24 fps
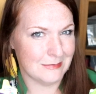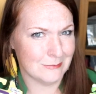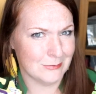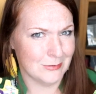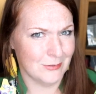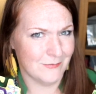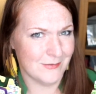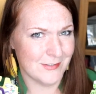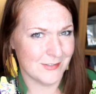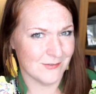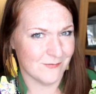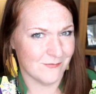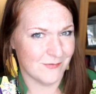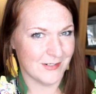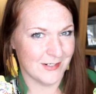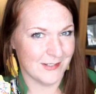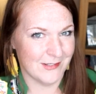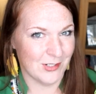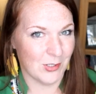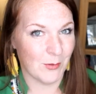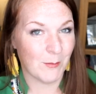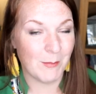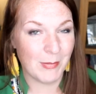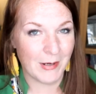I don't know if these will fit
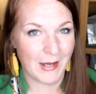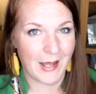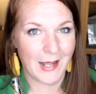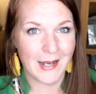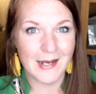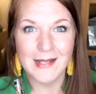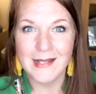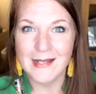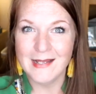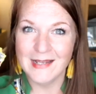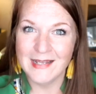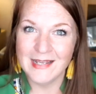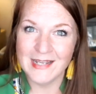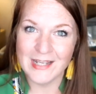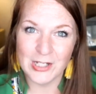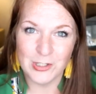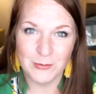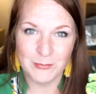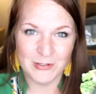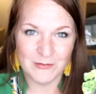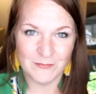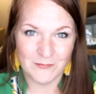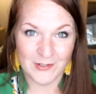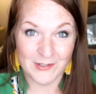in there, but
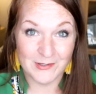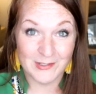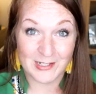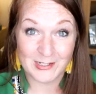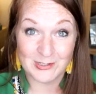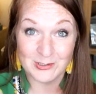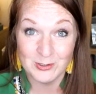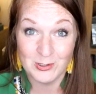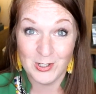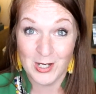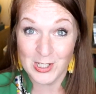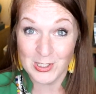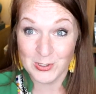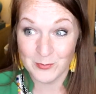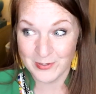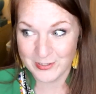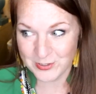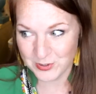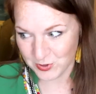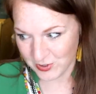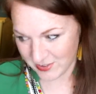it'll be a fun like little Halloween